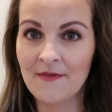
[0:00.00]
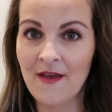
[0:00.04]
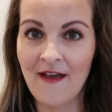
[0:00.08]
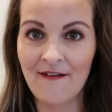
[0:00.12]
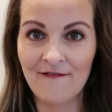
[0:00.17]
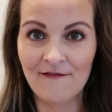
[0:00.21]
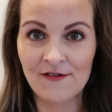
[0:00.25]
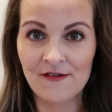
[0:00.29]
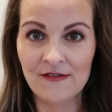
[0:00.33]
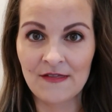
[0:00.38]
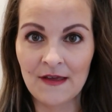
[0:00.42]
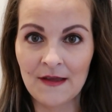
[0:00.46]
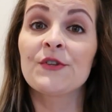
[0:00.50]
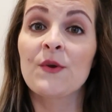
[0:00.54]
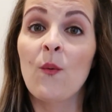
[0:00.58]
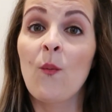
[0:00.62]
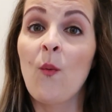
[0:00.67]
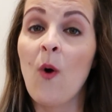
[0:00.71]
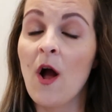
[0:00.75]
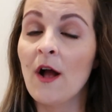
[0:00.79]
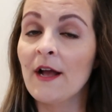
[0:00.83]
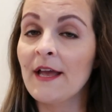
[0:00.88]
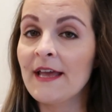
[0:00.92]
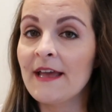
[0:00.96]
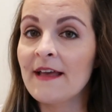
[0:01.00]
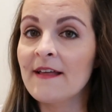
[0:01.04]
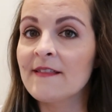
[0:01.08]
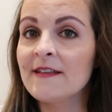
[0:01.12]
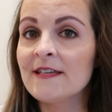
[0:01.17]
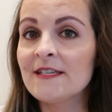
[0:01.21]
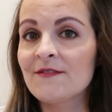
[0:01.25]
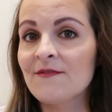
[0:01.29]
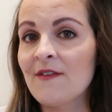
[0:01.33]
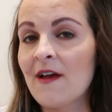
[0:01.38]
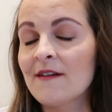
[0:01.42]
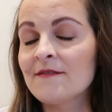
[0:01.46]
everything. So walking at
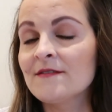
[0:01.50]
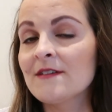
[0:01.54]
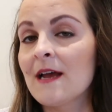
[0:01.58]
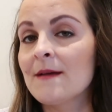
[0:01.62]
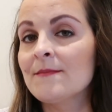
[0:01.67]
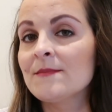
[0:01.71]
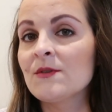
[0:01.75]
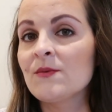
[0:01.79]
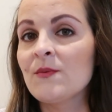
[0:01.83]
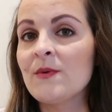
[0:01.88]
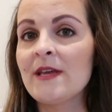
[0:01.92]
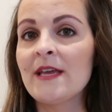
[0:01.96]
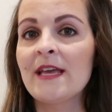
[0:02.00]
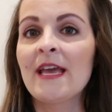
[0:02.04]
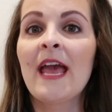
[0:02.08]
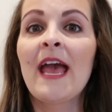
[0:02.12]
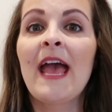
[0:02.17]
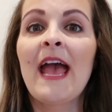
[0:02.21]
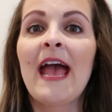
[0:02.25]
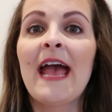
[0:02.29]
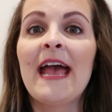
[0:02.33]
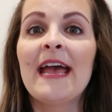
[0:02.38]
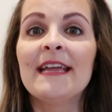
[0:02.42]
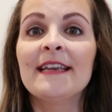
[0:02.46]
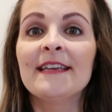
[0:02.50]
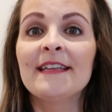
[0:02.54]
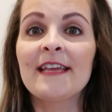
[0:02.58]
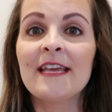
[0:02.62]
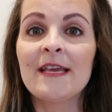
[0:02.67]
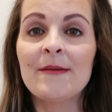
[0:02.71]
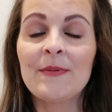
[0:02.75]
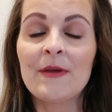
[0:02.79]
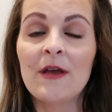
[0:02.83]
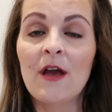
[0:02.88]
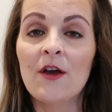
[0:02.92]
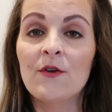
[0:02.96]
least 5 times a week and
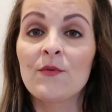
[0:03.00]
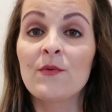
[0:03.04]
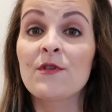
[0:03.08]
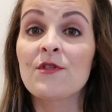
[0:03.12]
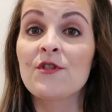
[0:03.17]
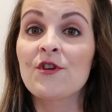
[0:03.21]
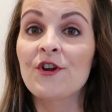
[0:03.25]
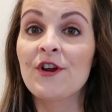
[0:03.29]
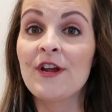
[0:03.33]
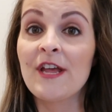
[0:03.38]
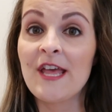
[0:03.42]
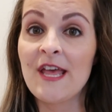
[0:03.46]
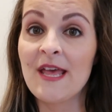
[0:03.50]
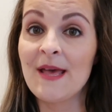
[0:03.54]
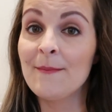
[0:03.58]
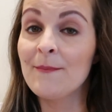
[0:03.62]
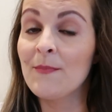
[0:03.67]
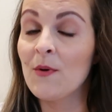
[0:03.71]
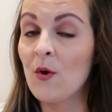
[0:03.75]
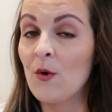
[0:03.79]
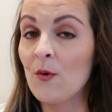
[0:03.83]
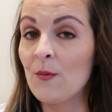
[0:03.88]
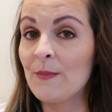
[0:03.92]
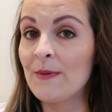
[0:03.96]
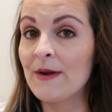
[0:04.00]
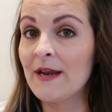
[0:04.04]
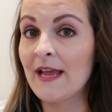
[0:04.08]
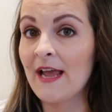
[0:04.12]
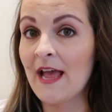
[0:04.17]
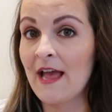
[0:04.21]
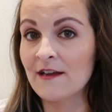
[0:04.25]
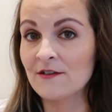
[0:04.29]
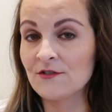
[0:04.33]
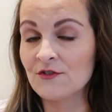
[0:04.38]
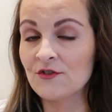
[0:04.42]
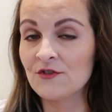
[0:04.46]
keeping on with your hip opening
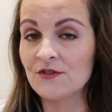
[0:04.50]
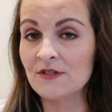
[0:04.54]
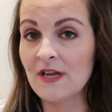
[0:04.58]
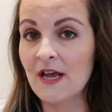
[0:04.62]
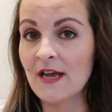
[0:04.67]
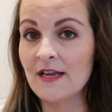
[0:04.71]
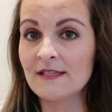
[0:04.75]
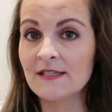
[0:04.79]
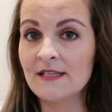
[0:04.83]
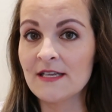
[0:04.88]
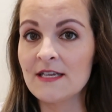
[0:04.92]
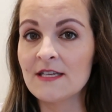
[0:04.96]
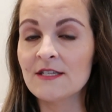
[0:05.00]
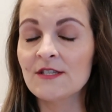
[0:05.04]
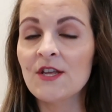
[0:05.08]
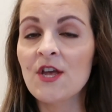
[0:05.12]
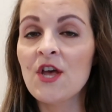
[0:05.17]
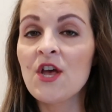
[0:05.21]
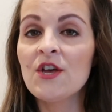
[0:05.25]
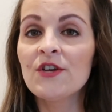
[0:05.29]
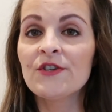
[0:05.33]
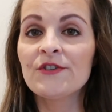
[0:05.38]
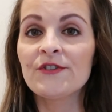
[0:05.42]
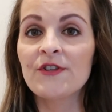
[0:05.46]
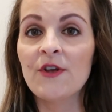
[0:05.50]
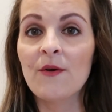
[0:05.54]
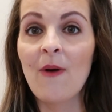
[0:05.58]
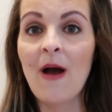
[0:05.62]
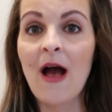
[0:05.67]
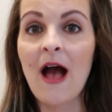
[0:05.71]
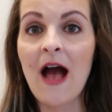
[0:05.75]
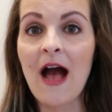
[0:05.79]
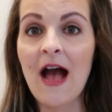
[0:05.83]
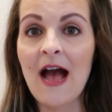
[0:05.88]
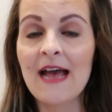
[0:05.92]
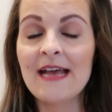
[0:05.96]
exercises. So
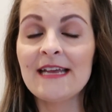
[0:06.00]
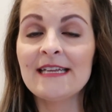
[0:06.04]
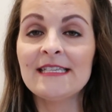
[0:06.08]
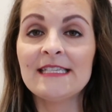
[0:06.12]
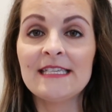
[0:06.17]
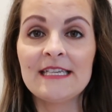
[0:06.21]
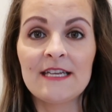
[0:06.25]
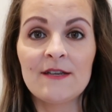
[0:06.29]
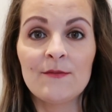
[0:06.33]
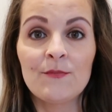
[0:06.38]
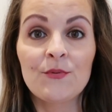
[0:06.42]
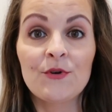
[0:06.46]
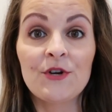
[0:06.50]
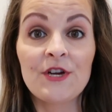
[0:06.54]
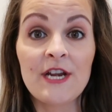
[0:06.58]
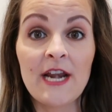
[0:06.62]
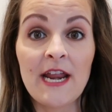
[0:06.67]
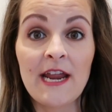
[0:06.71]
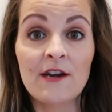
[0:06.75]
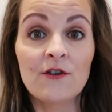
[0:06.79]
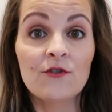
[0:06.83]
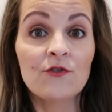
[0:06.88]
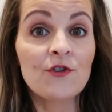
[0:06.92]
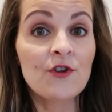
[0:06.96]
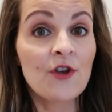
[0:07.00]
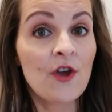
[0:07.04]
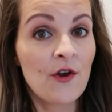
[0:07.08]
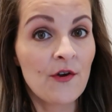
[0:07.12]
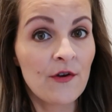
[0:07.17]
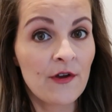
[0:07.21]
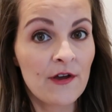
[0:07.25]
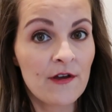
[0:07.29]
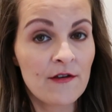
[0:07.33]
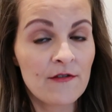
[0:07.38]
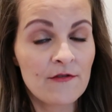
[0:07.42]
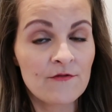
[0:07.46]
I did prenatal
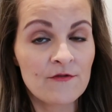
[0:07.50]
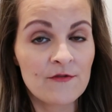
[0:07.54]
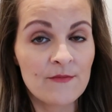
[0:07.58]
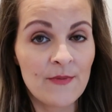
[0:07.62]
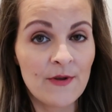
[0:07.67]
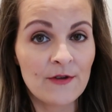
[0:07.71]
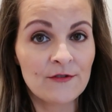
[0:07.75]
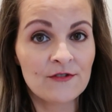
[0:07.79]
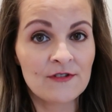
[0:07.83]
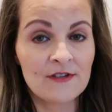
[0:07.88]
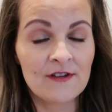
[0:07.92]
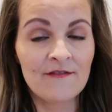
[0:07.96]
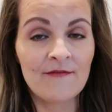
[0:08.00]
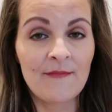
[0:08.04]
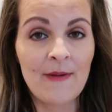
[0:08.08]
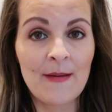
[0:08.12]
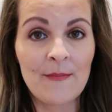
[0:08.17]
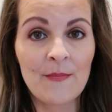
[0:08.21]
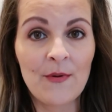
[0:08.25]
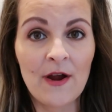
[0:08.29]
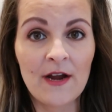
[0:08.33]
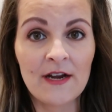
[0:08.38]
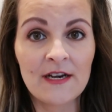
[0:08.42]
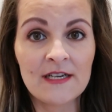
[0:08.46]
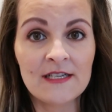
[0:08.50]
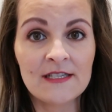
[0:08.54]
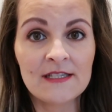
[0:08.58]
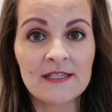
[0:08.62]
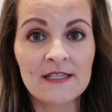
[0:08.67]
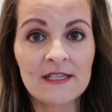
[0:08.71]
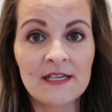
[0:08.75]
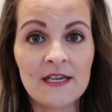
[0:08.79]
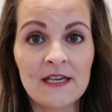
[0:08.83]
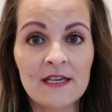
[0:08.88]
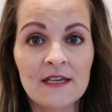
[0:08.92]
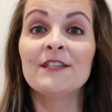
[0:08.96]
yoga through most of my
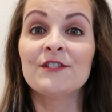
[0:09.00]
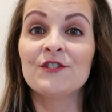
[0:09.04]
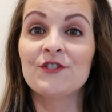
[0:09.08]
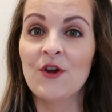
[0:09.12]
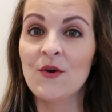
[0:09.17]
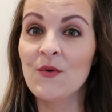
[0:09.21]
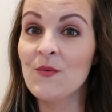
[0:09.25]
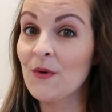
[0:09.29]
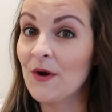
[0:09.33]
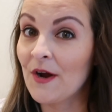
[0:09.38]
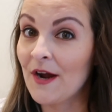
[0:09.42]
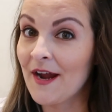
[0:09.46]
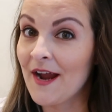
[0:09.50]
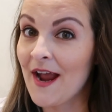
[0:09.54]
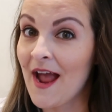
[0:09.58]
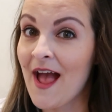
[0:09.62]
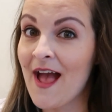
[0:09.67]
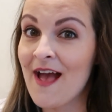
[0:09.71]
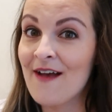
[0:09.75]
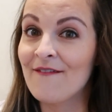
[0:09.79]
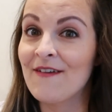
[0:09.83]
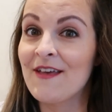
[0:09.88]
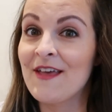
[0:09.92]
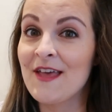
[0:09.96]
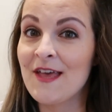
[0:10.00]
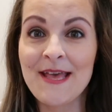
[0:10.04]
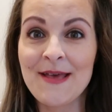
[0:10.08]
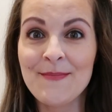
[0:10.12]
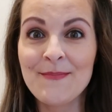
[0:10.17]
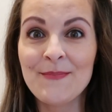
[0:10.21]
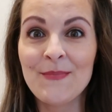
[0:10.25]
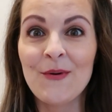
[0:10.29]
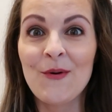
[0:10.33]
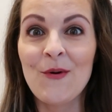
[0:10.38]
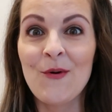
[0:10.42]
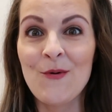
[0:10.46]
pregnancy, and don't worry, I have a
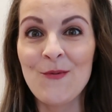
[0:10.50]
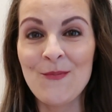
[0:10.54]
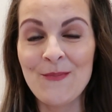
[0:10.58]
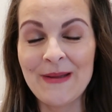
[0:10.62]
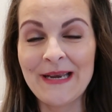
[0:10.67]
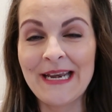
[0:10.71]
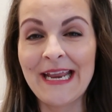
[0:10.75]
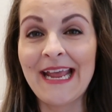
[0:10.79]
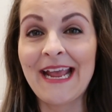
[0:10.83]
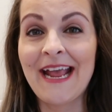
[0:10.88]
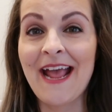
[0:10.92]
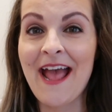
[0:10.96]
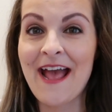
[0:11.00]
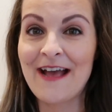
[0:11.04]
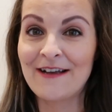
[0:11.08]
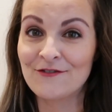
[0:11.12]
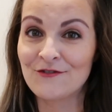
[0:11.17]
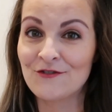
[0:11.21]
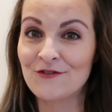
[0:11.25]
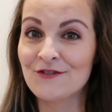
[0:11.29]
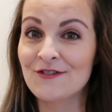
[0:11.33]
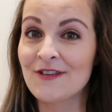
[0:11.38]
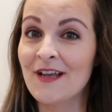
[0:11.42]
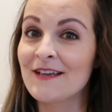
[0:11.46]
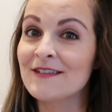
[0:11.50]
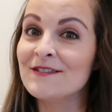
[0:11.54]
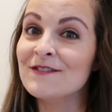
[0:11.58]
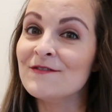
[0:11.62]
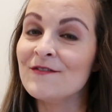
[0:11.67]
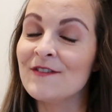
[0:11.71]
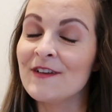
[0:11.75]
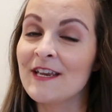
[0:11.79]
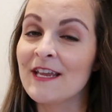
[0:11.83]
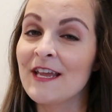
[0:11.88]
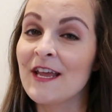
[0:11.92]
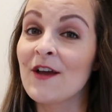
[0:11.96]
hip opening exercise
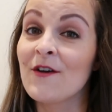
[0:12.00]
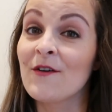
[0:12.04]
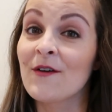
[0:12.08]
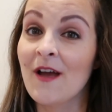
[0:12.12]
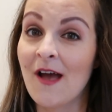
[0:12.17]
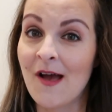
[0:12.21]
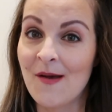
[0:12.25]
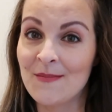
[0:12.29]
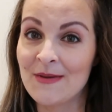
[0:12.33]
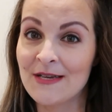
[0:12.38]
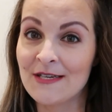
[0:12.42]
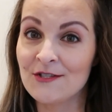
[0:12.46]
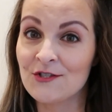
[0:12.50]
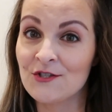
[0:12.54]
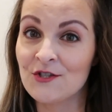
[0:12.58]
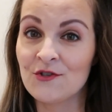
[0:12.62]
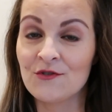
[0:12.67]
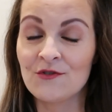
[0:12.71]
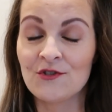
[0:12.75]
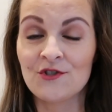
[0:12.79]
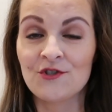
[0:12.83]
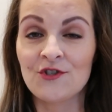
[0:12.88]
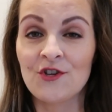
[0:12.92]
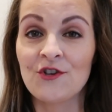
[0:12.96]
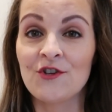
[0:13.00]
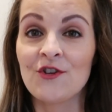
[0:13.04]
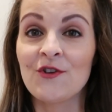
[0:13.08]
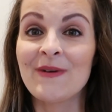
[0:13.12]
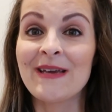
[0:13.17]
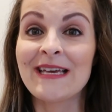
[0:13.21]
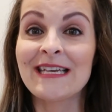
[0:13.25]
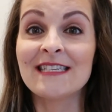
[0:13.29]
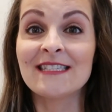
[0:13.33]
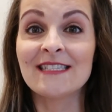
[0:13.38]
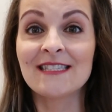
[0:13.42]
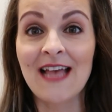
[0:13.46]
video coming soon to show you
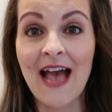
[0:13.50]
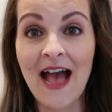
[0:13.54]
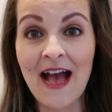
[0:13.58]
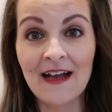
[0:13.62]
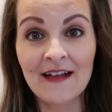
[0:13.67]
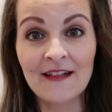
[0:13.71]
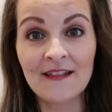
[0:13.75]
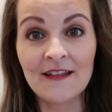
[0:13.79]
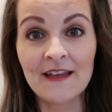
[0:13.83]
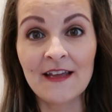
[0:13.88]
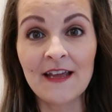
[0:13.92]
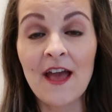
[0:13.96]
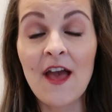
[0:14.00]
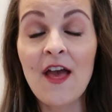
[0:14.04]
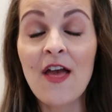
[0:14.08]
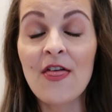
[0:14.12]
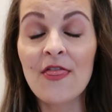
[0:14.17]
exactly